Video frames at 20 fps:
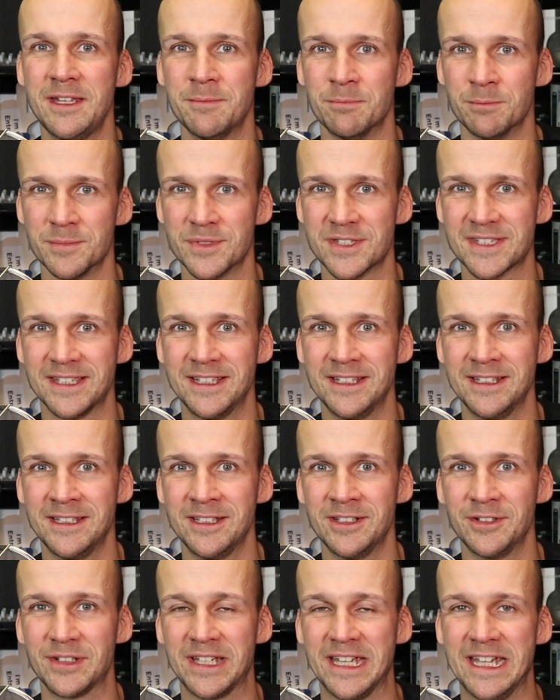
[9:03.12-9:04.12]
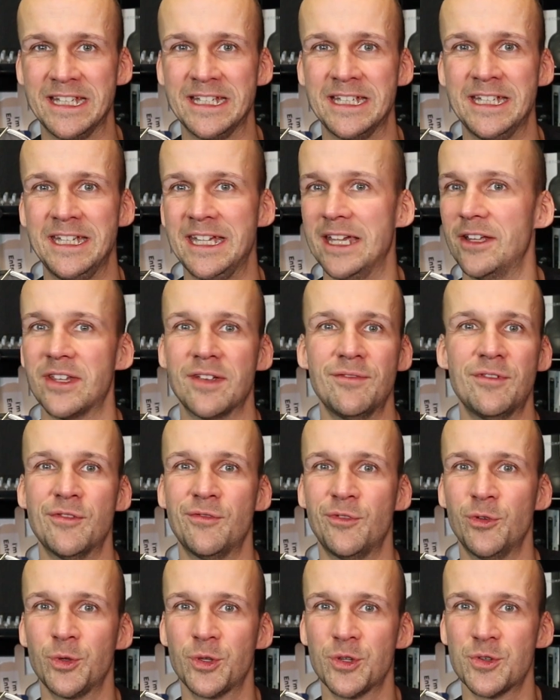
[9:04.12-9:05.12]
Themes, okay? It'll give you
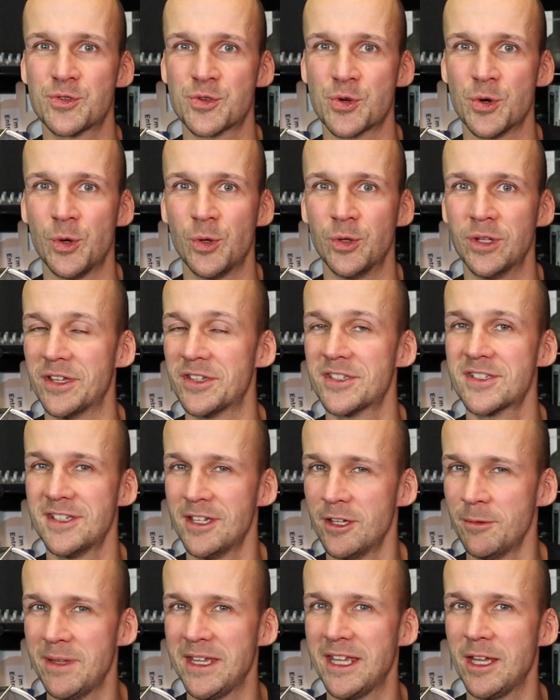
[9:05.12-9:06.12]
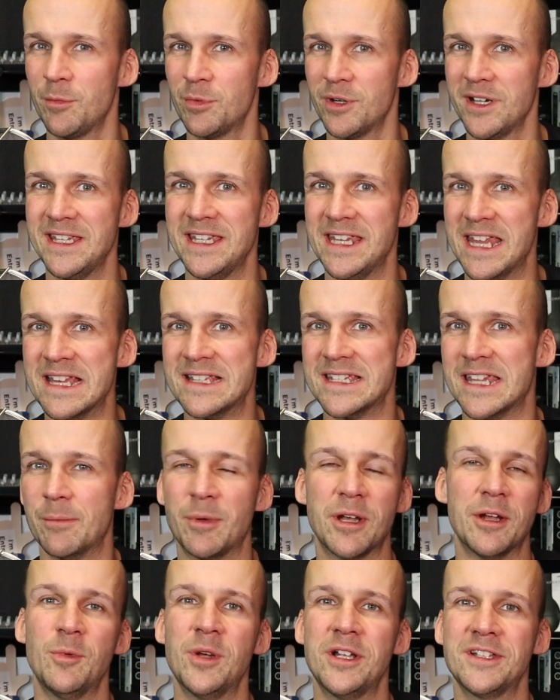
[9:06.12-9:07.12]
full control. It'll still make it pretty easy,
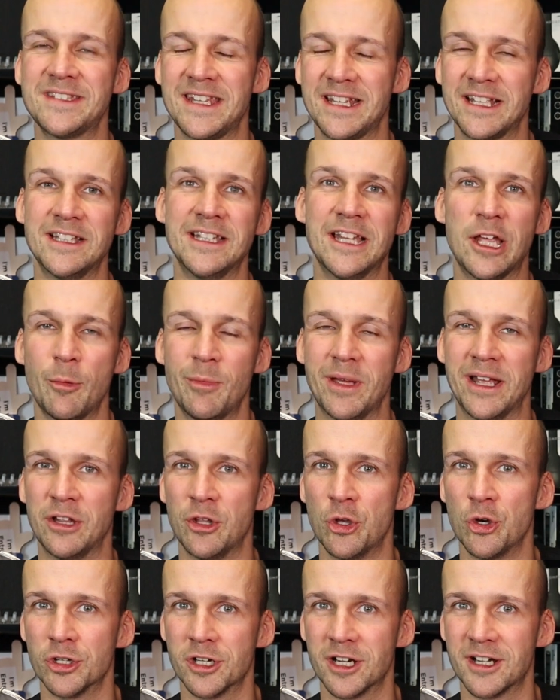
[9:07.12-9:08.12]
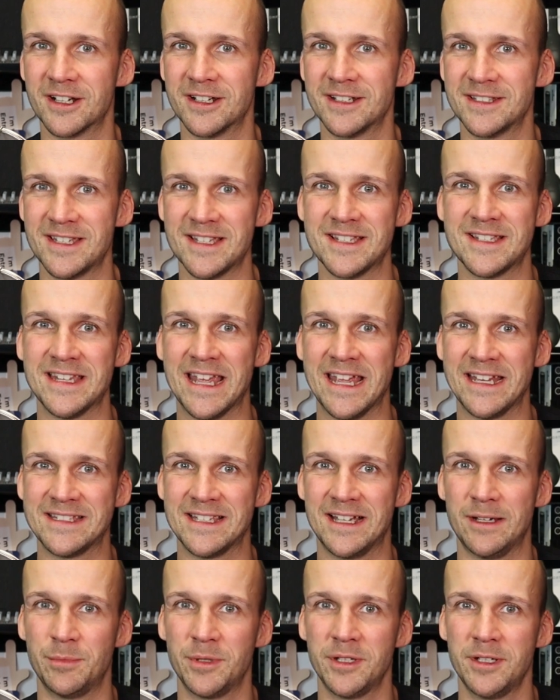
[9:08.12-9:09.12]
but it will take a little bit longer to
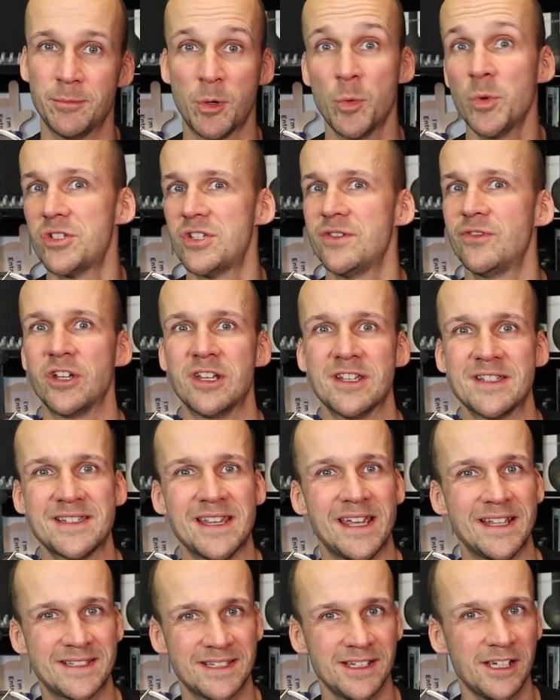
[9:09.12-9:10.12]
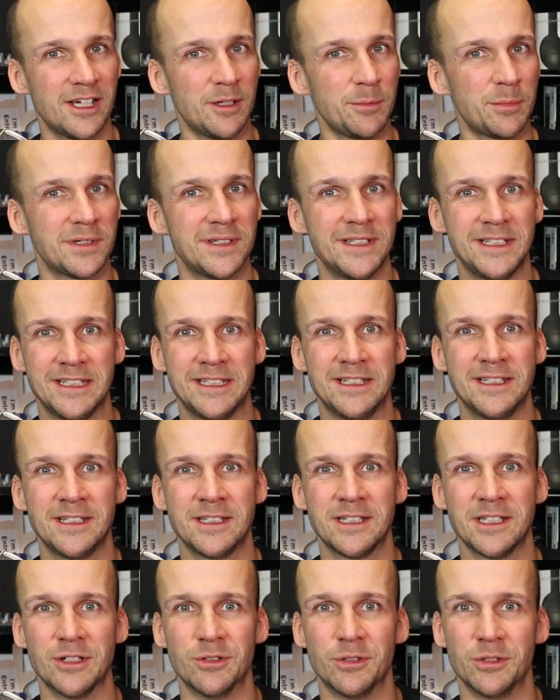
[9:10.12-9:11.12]
set up. But once you've got it set up,
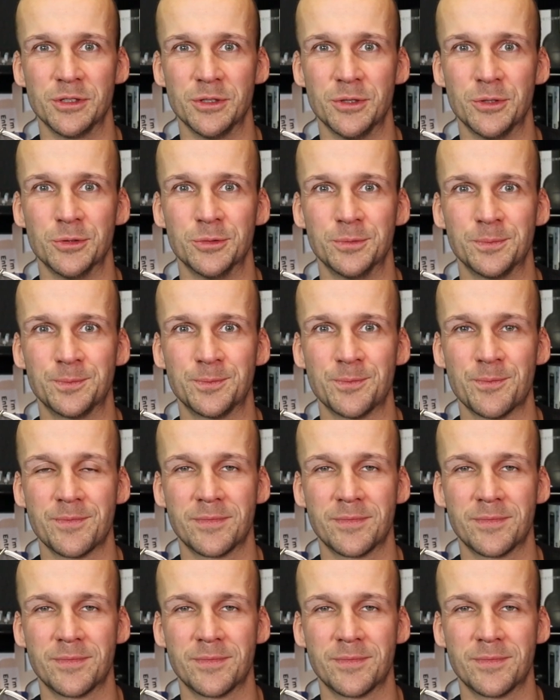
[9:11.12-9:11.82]
you're all go.